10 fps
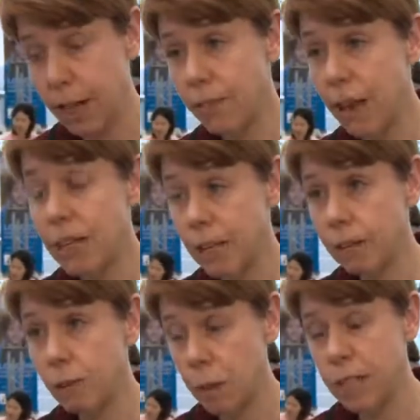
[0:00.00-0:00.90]
That needs
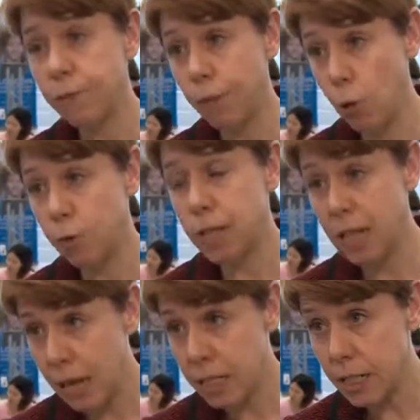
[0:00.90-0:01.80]
to be devolved to
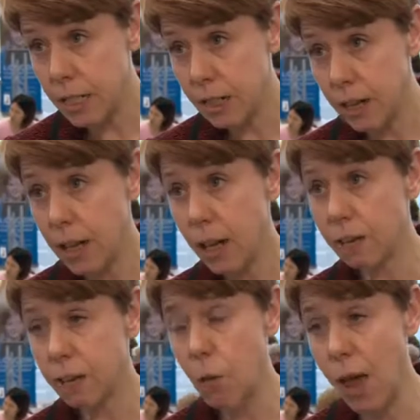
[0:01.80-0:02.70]
London and
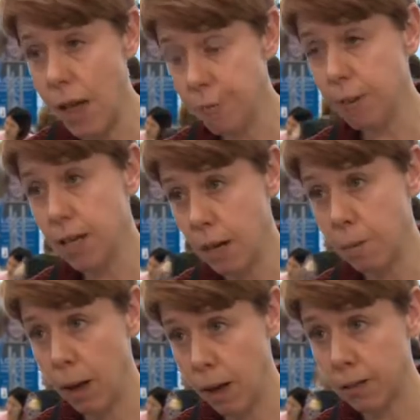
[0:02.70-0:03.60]
so every young
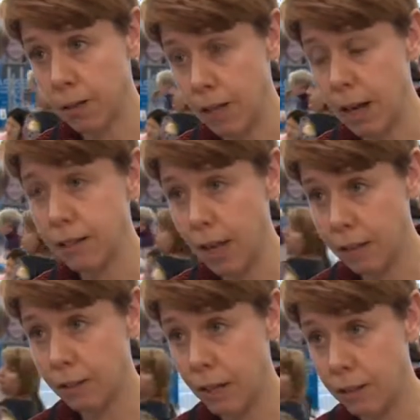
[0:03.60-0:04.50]
person has
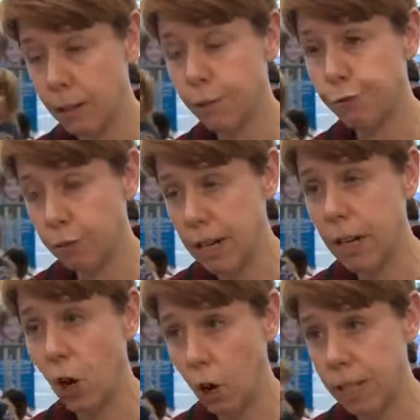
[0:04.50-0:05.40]
access to free
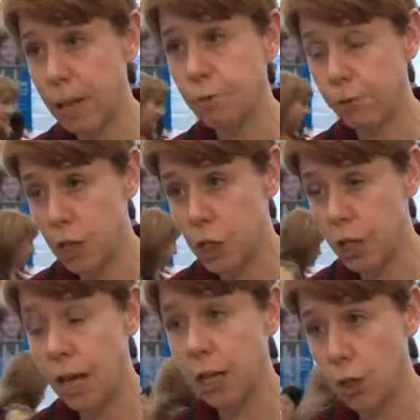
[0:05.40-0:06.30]
holiday provision
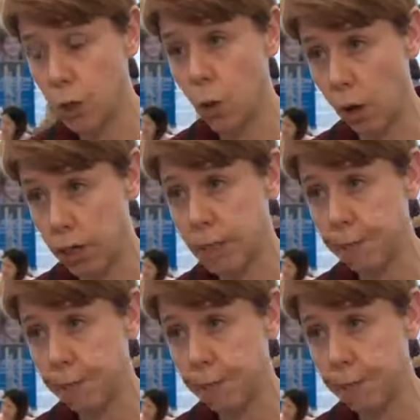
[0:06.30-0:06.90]
and good quality